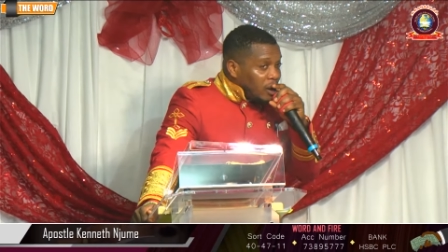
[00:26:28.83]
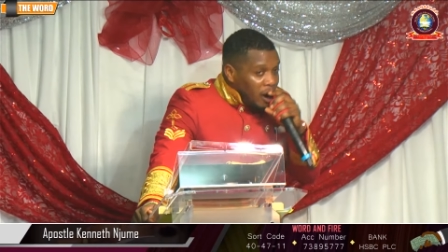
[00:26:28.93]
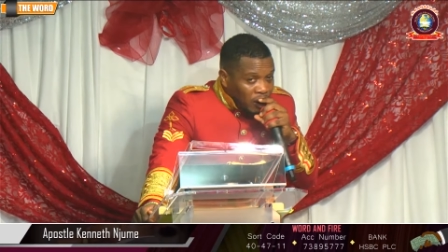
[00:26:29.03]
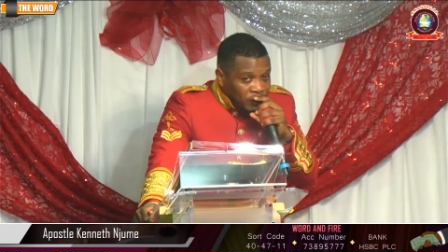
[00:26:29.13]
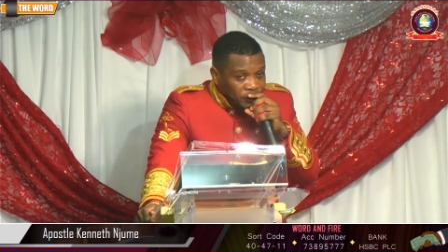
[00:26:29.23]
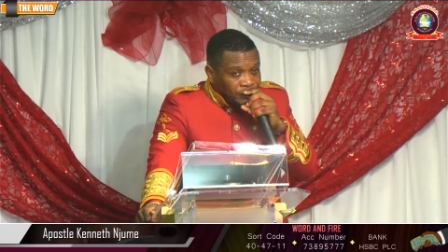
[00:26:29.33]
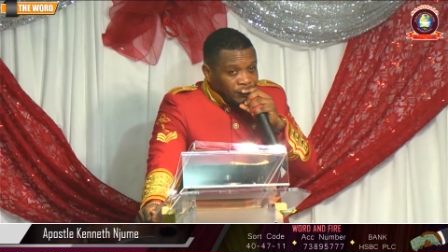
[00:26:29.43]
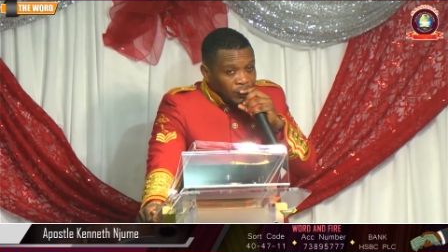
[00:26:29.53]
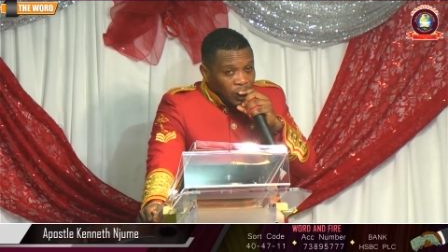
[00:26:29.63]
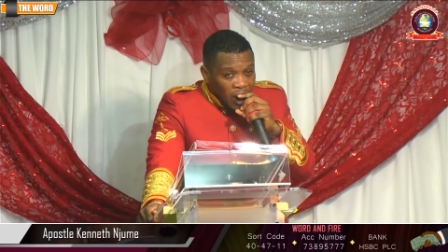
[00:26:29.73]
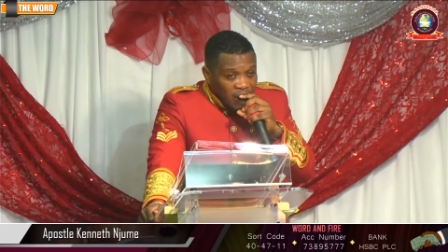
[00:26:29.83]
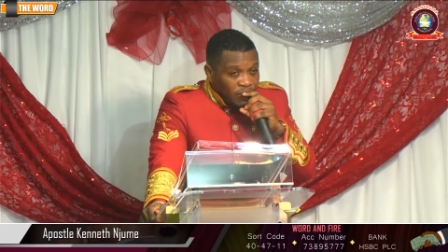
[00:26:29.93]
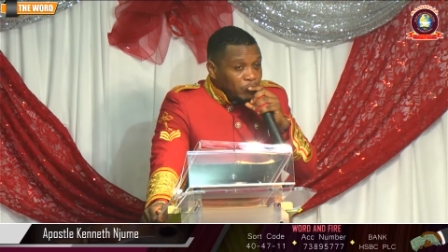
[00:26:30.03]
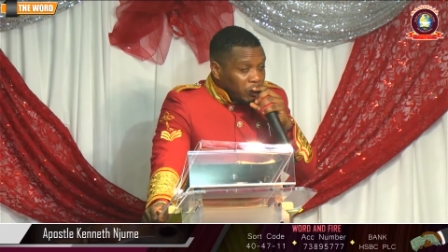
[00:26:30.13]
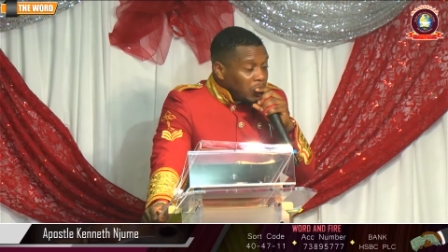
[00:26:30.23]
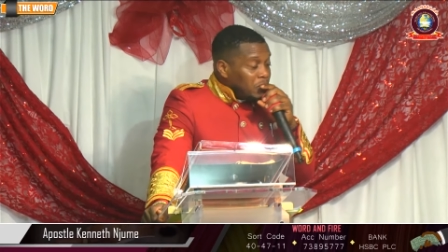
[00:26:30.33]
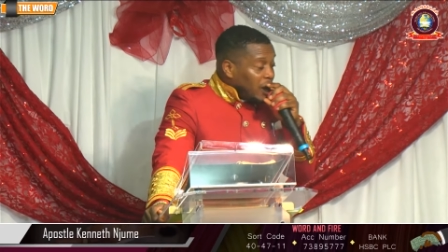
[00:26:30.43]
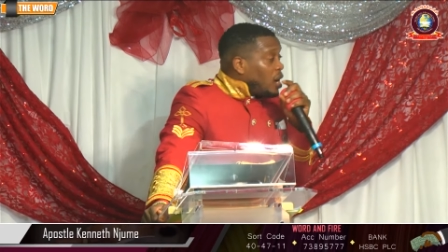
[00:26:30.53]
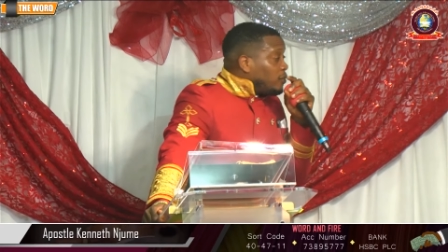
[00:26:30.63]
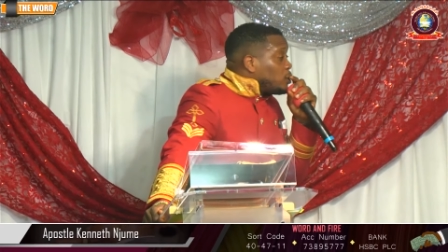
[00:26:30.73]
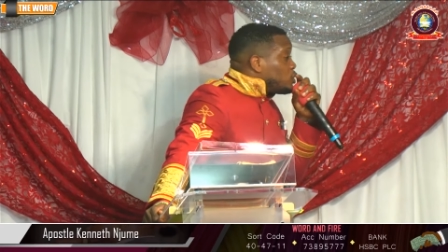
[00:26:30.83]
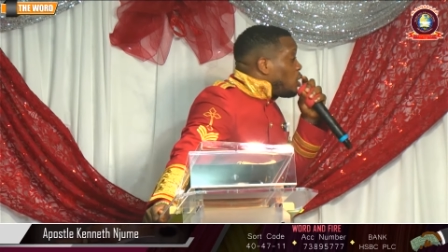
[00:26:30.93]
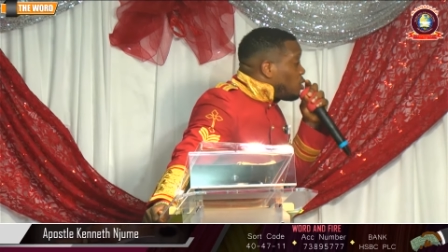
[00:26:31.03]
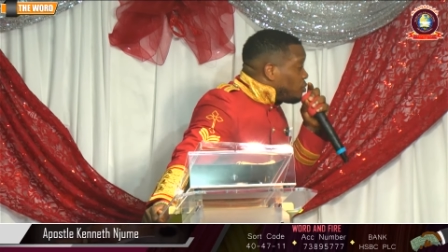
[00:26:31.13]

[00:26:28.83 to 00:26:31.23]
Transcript: earth, you have a problem that you have to solve.